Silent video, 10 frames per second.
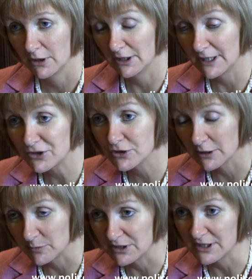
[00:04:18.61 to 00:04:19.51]

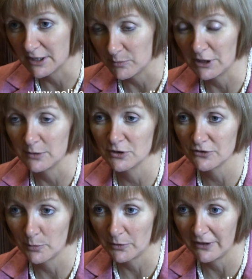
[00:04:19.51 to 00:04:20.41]
allegedly been taking payments
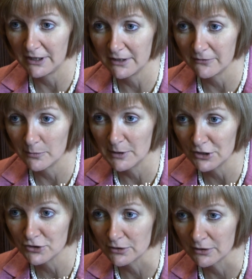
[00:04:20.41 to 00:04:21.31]
for providing
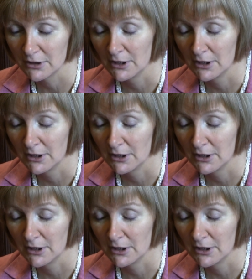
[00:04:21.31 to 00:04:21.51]
information.